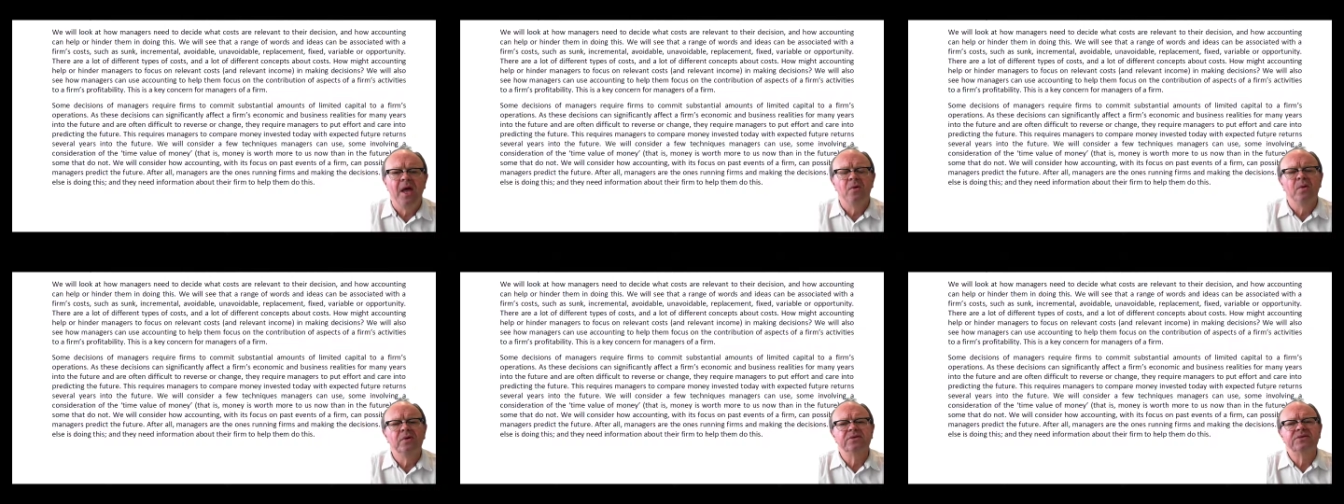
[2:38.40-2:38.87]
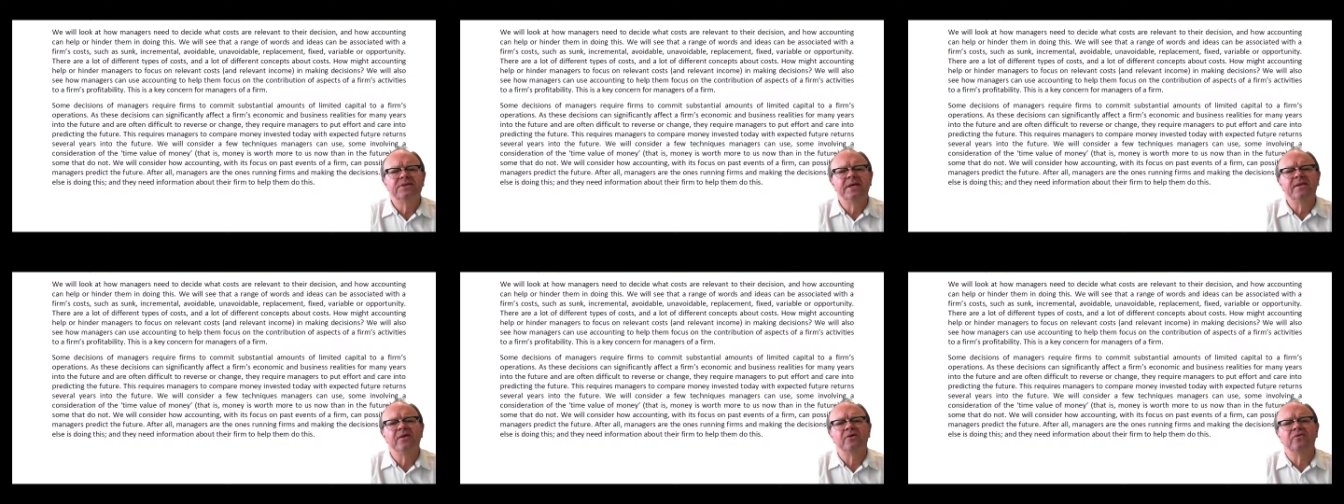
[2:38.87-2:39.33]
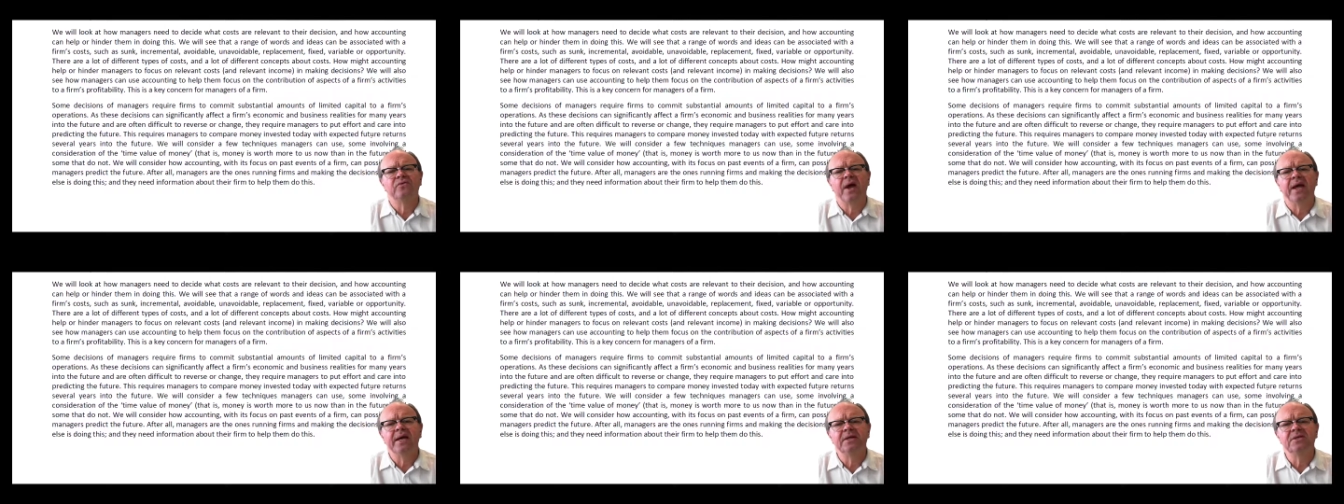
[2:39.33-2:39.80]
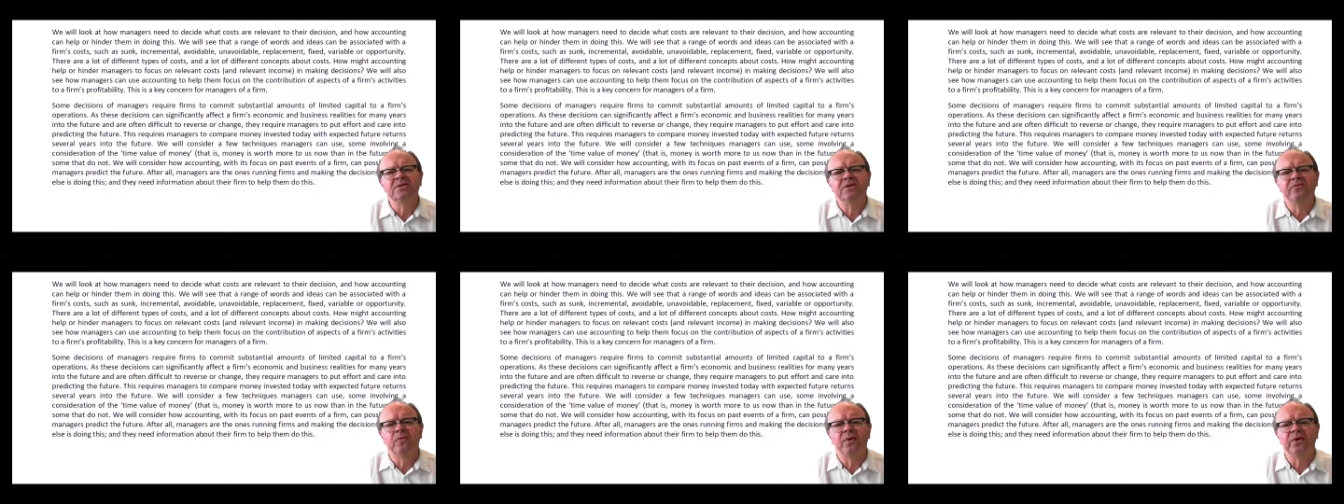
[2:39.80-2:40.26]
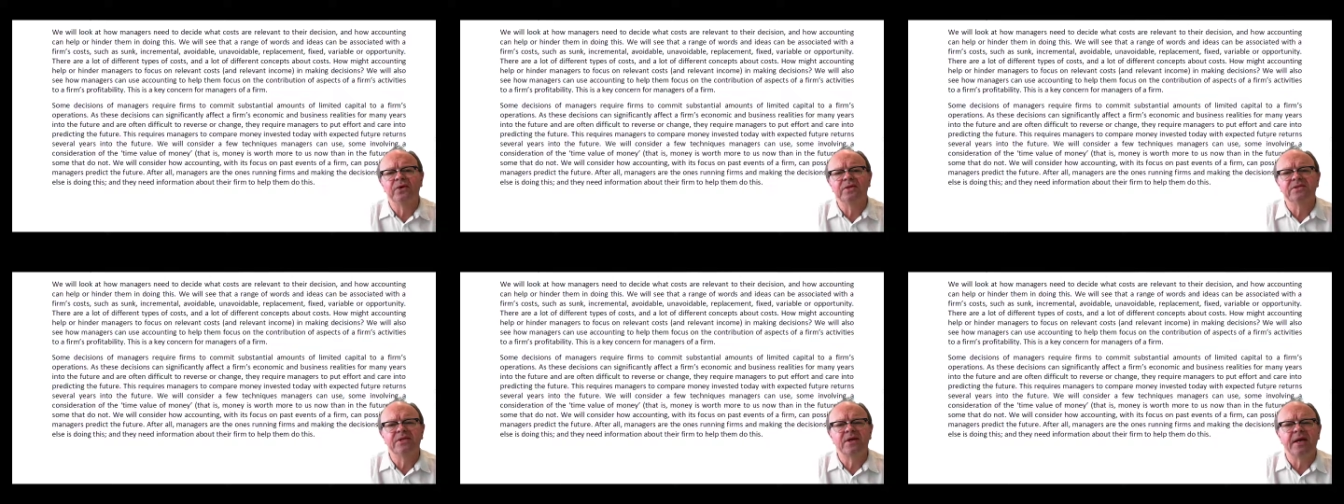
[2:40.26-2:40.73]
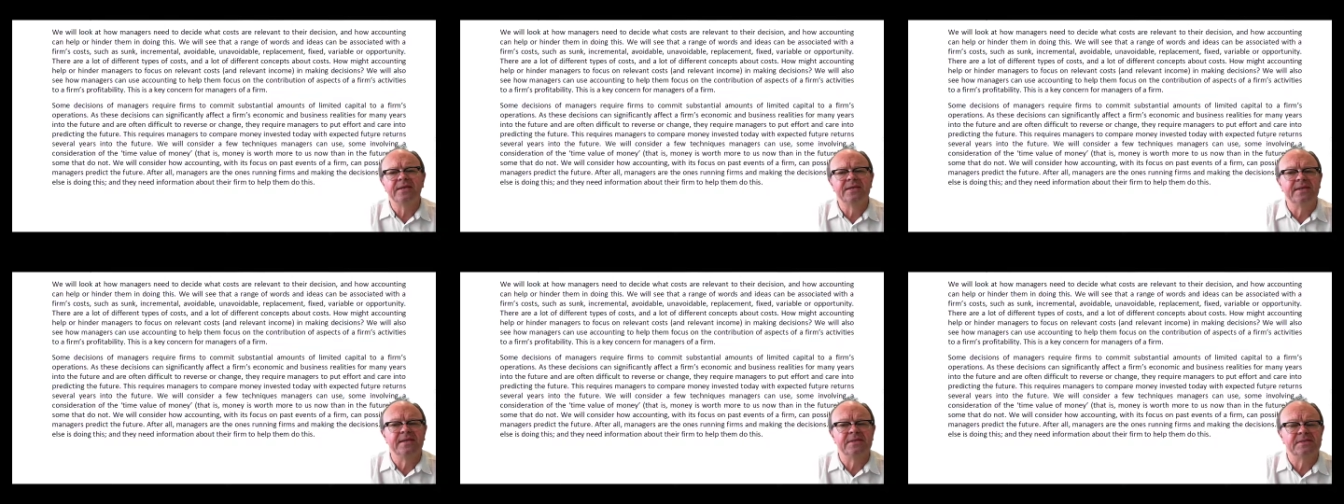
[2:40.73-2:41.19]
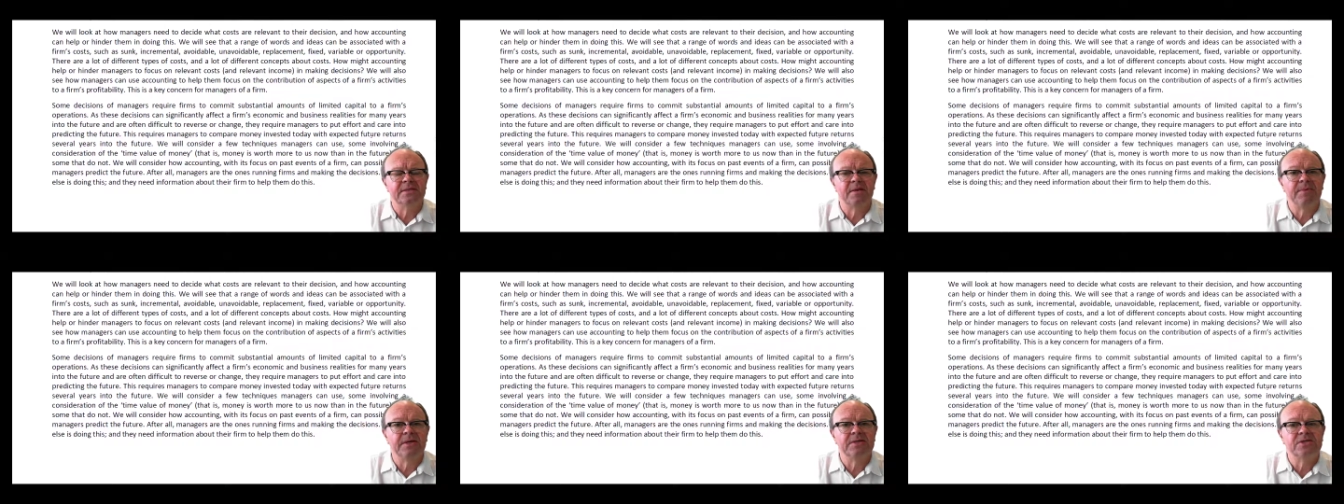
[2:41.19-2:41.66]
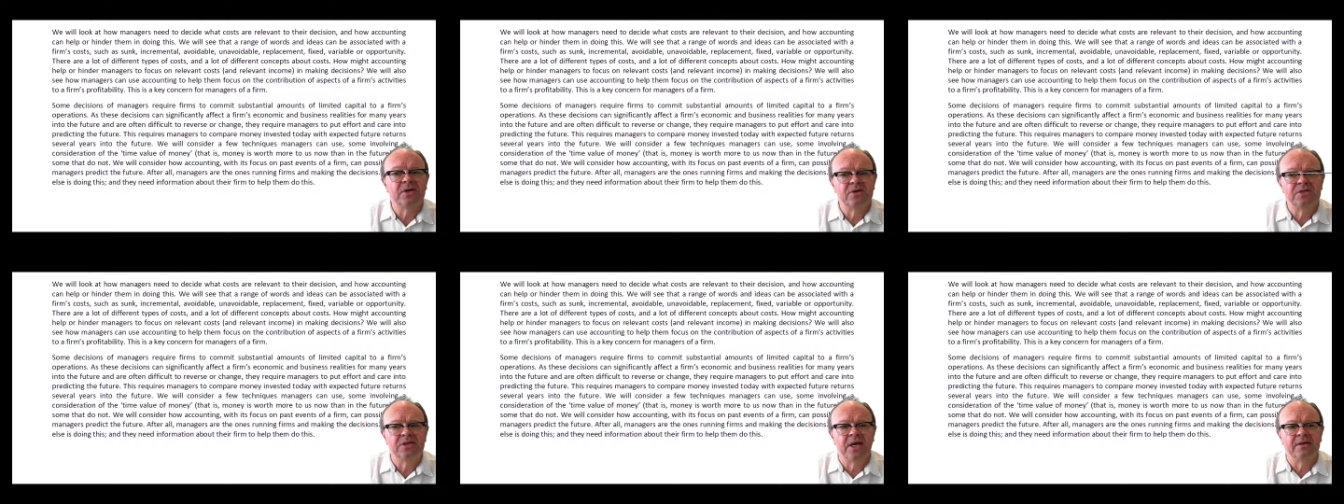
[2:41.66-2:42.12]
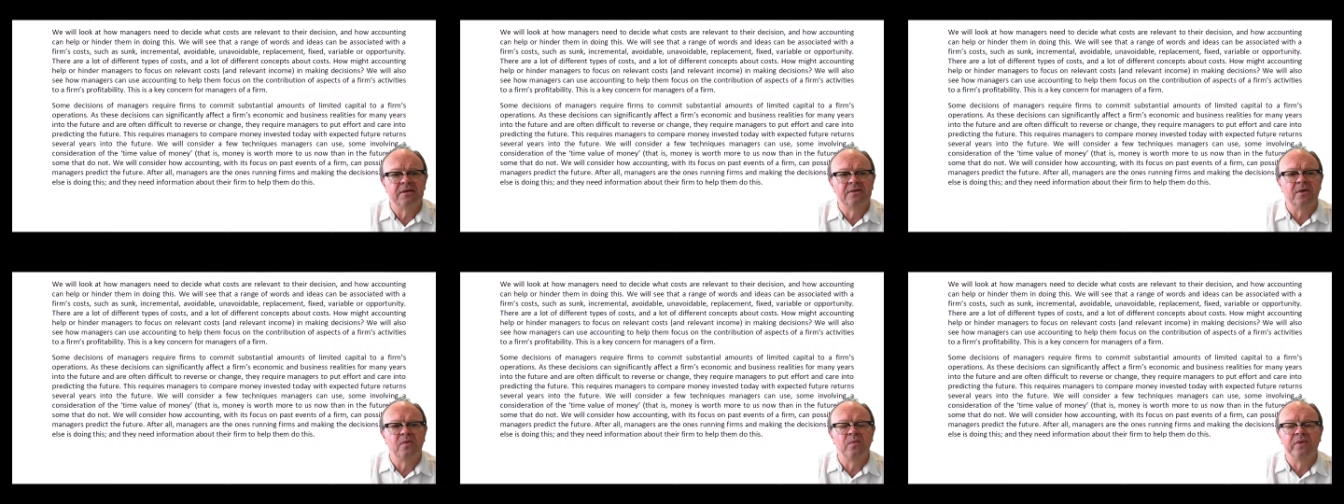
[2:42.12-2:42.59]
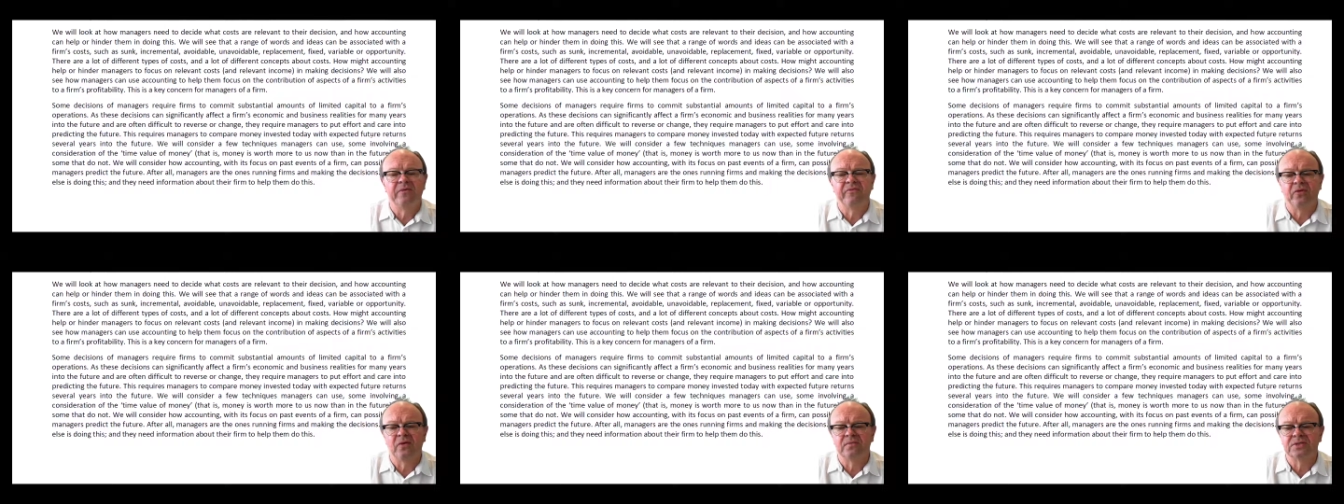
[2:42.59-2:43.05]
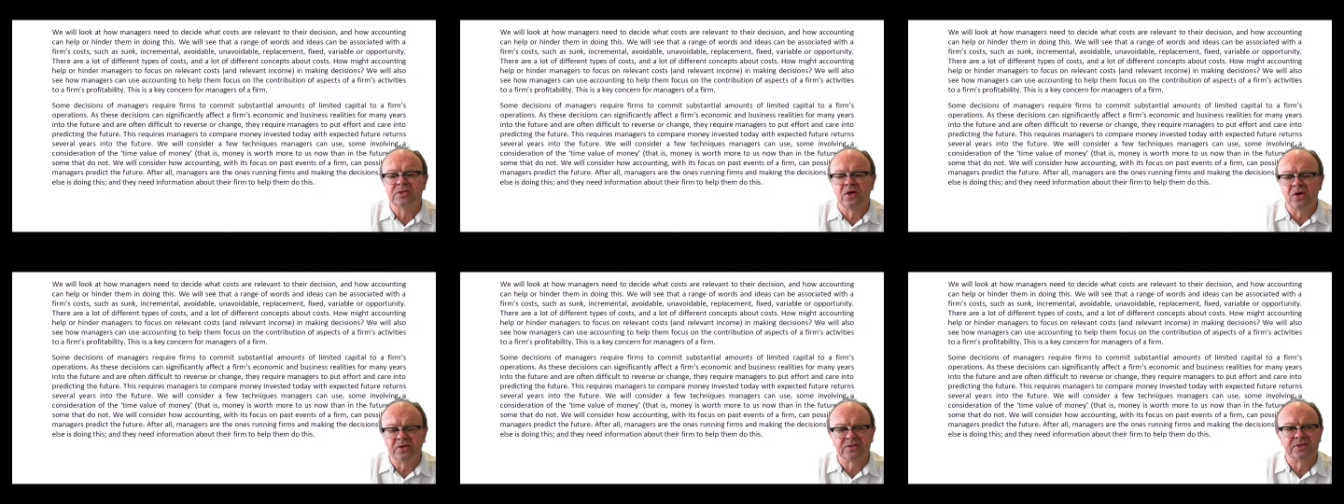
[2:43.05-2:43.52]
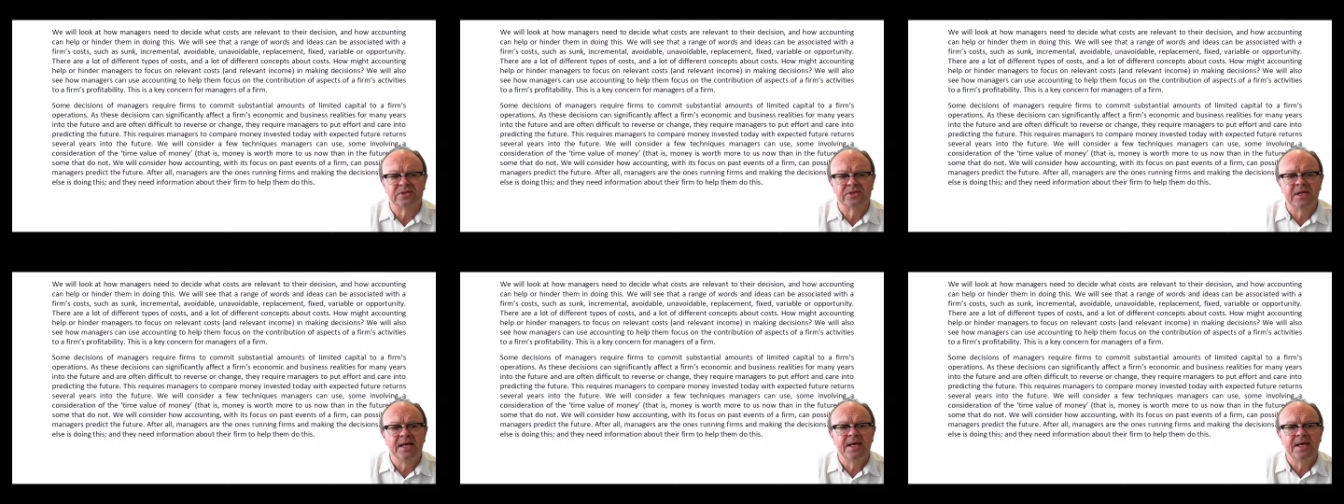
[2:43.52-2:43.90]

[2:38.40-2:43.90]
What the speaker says: We will see that a range of words and ideas can be associated with a firm's costs,